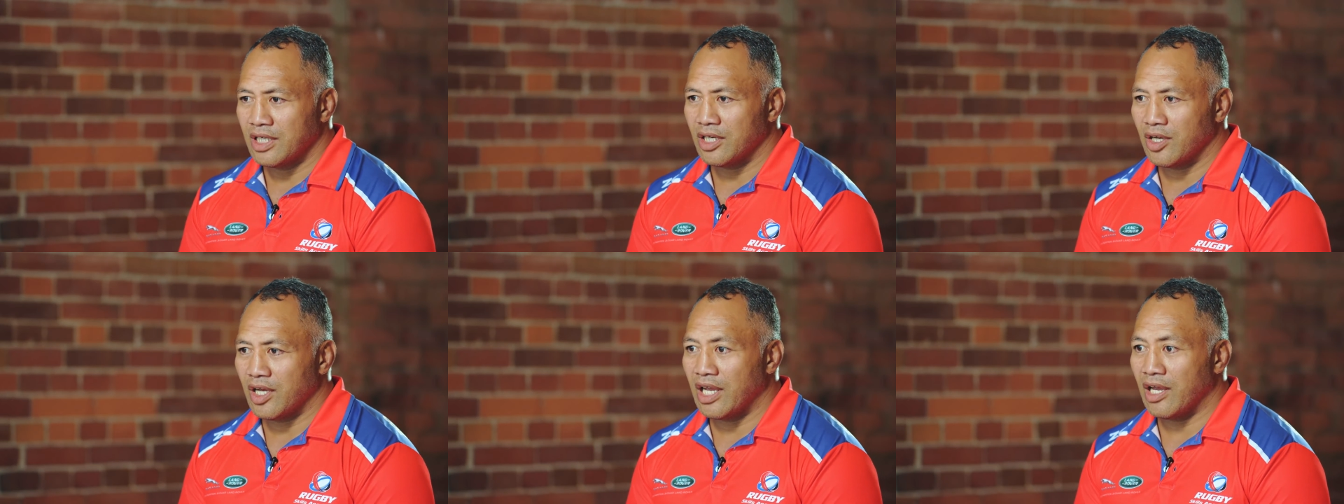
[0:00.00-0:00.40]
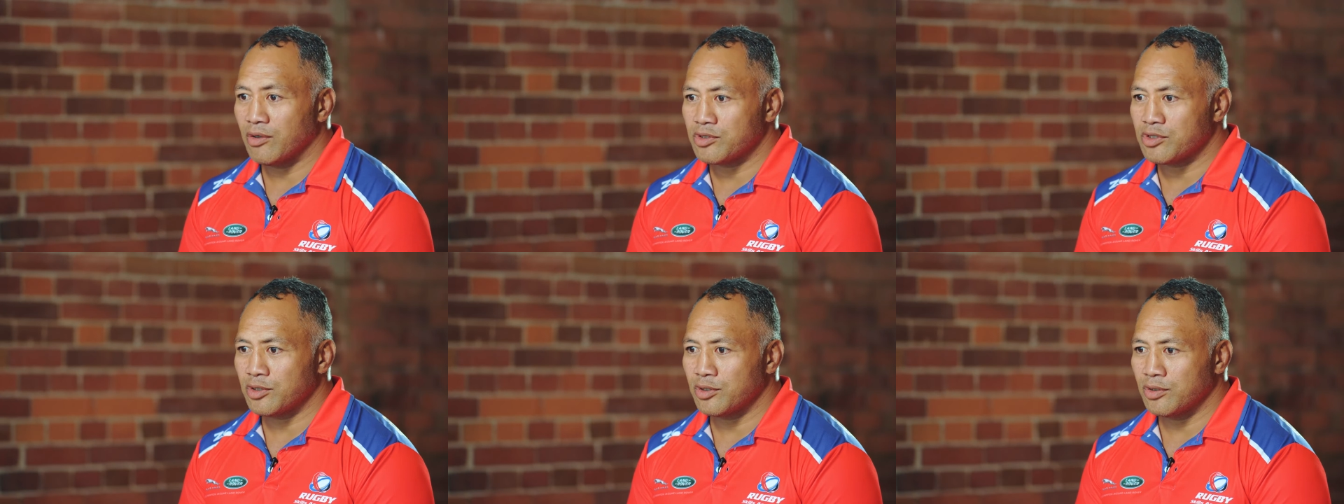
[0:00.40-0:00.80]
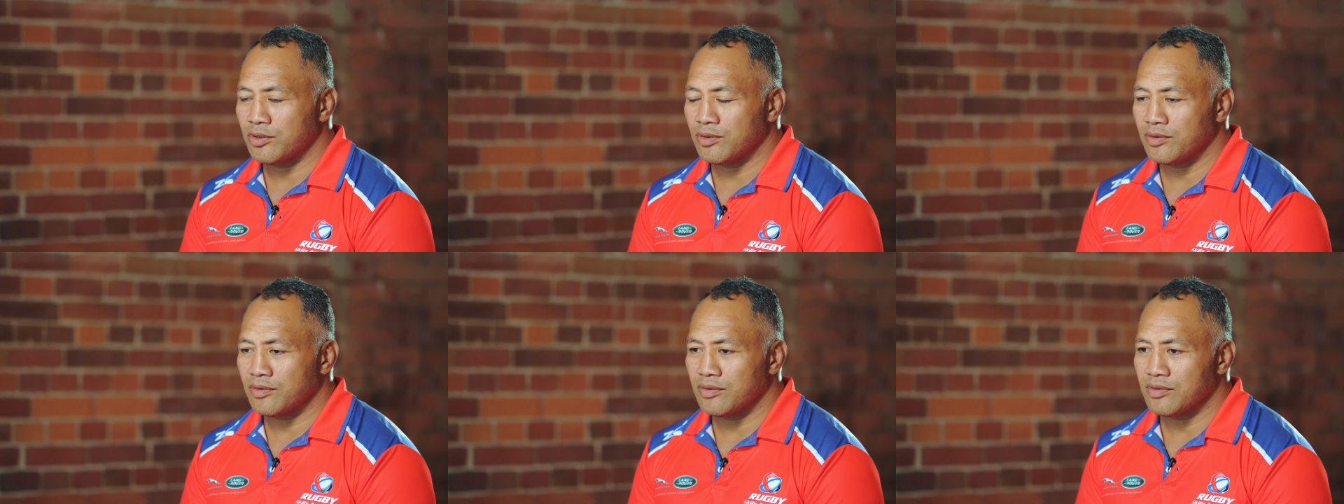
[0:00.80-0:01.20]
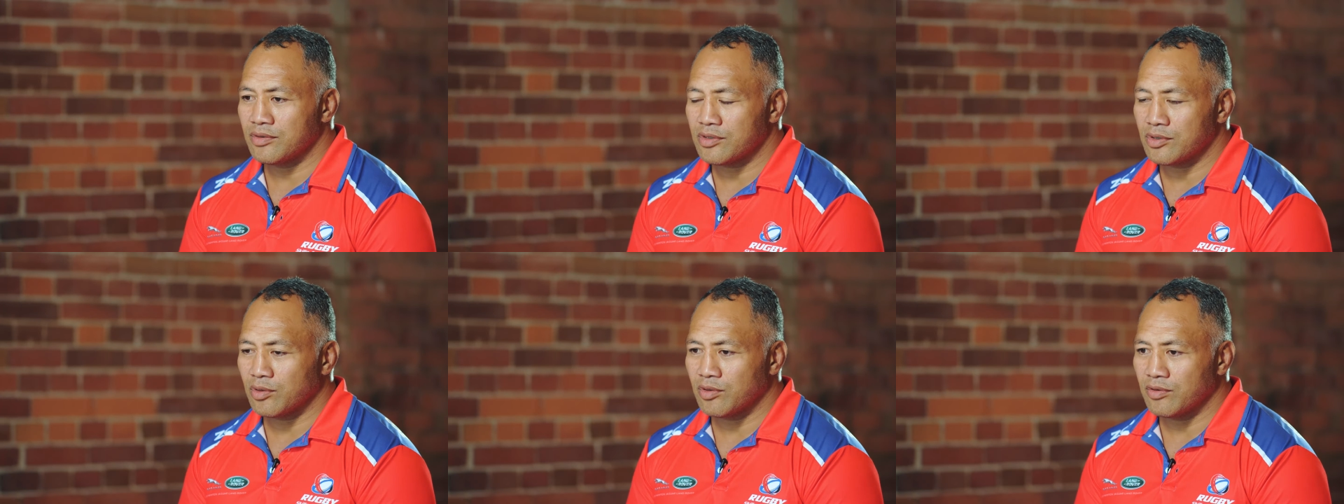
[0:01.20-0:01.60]
how
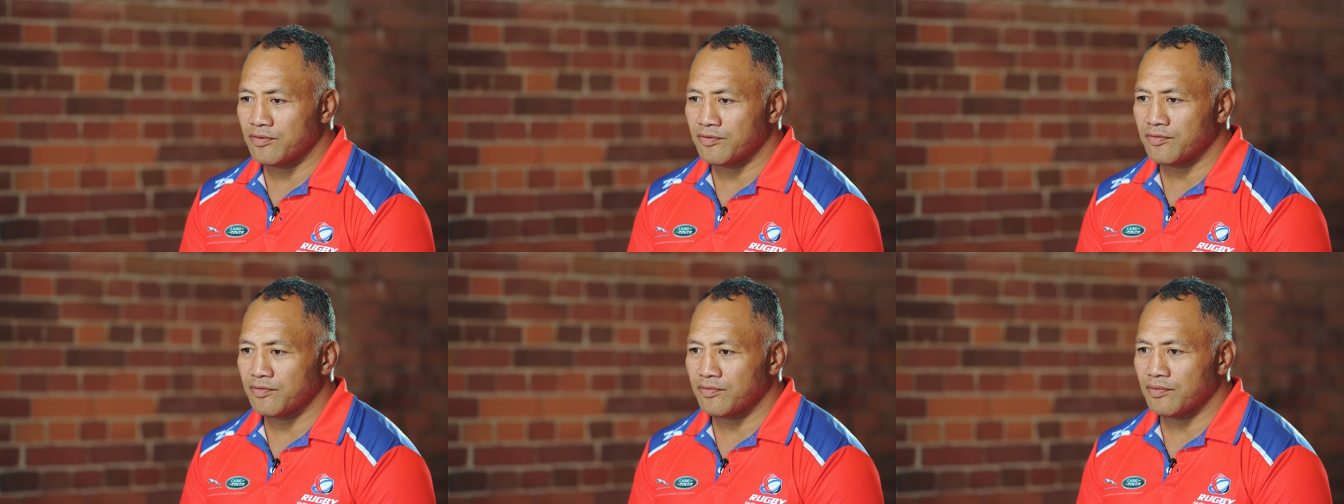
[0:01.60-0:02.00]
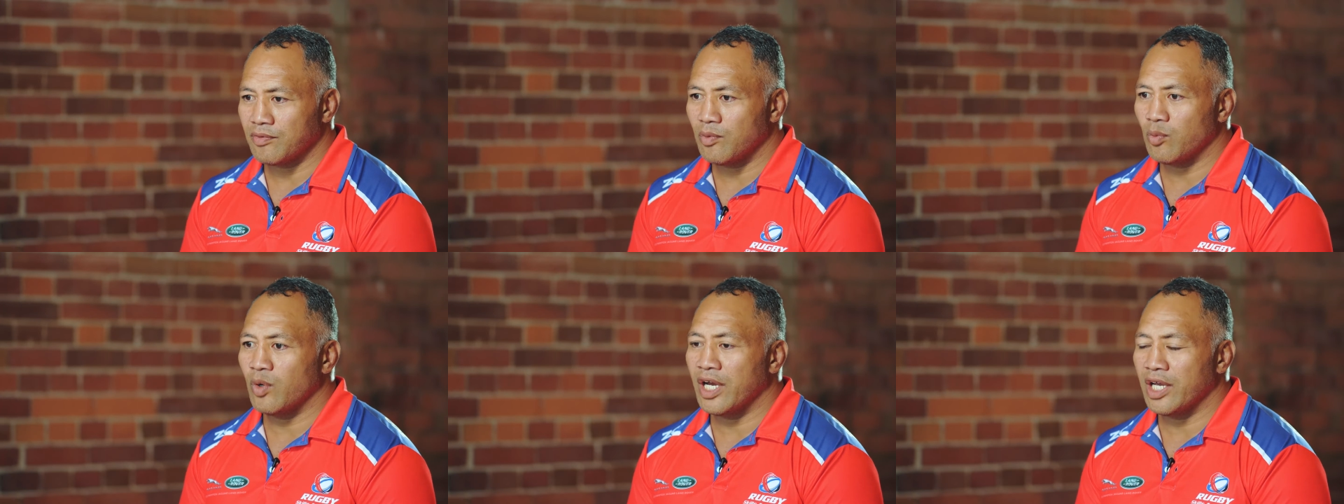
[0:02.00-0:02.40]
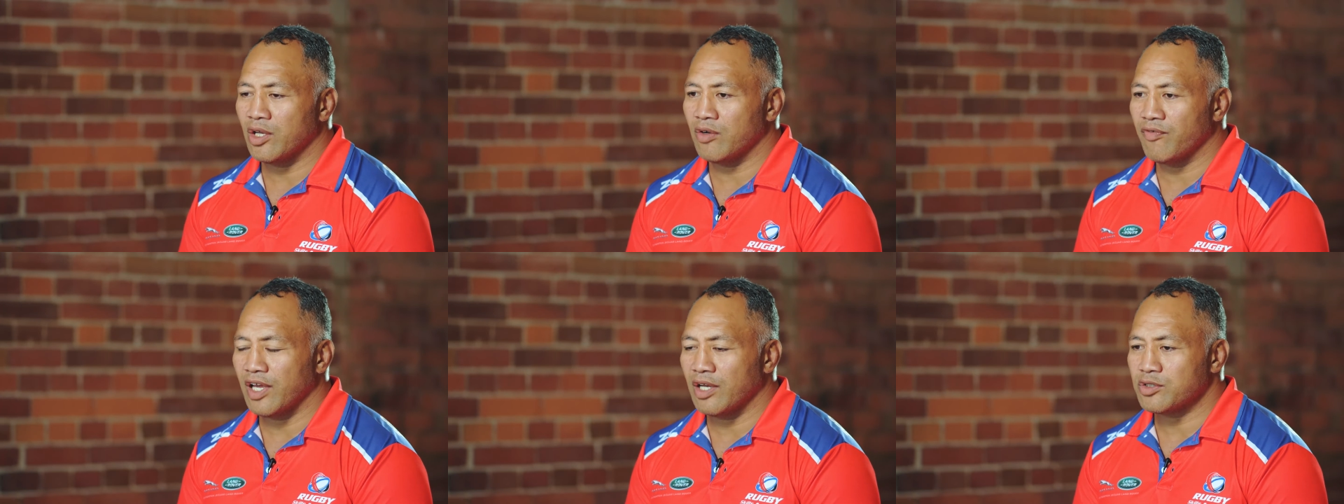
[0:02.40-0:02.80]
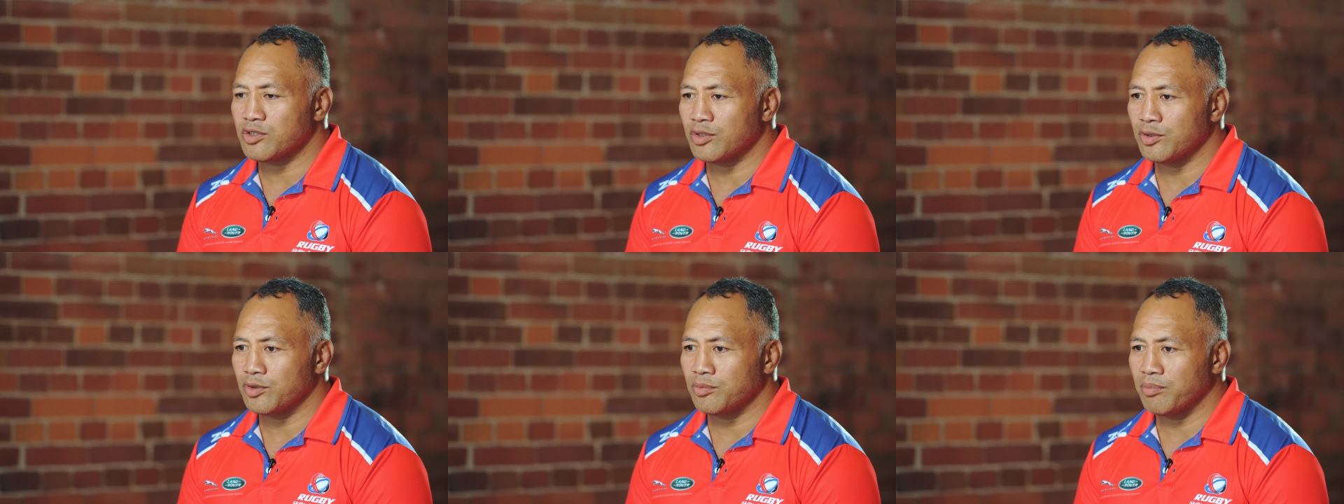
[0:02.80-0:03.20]
to sort of way of how
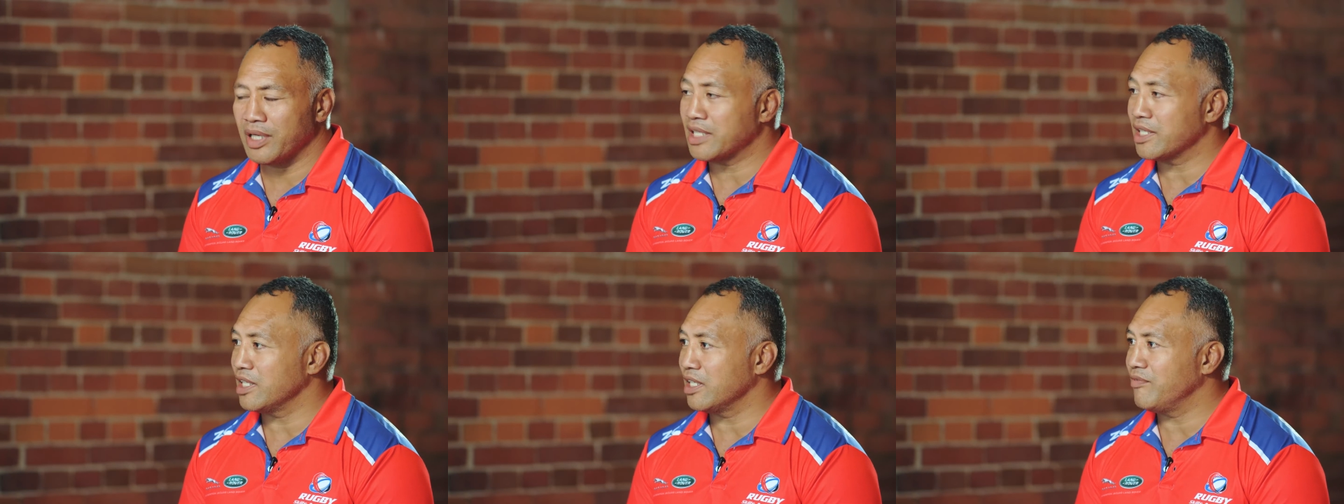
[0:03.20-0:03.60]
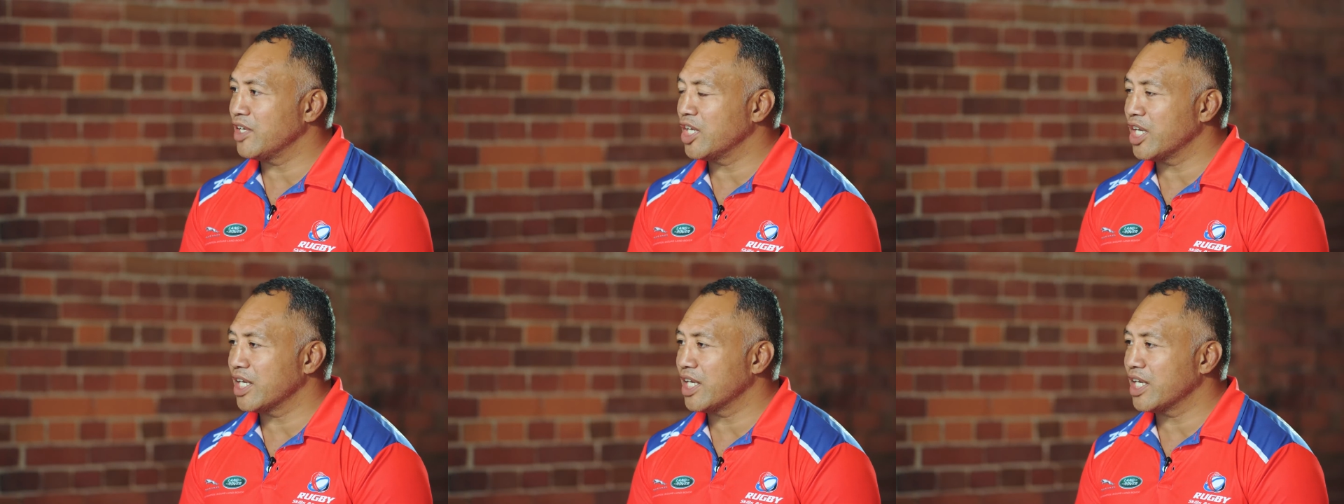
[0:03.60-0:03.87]
to make a living,